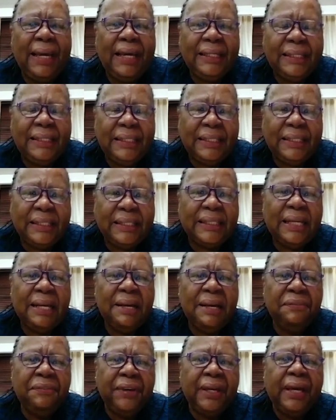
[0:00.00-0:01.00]
it is
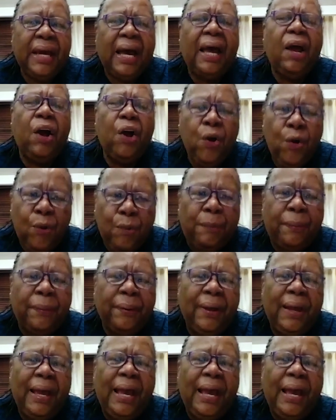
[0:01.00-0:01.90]
serving, I hope,